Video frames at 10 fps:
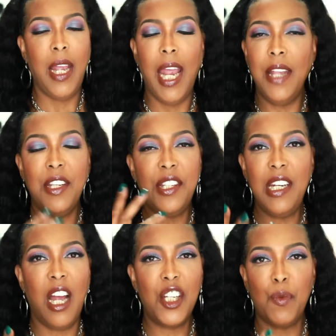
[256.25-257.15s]
And the
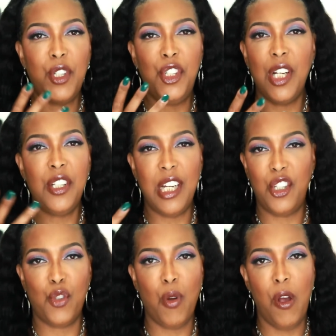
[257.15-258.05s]
sillage was just as
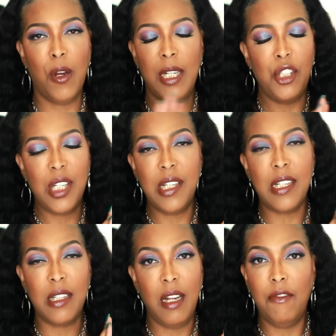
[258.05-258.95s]
strong, just
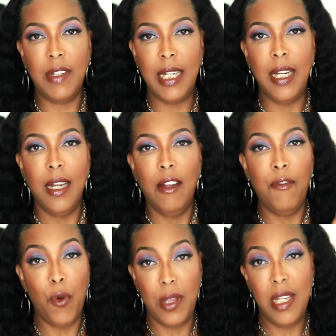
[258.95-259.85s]
as lovely
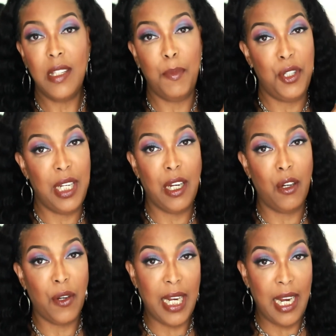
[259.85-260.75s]
for this
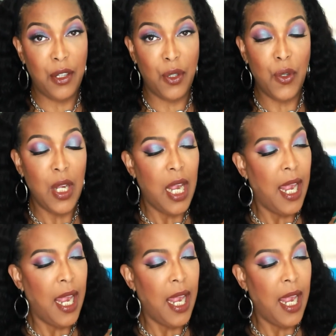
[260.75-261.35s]
particular candle.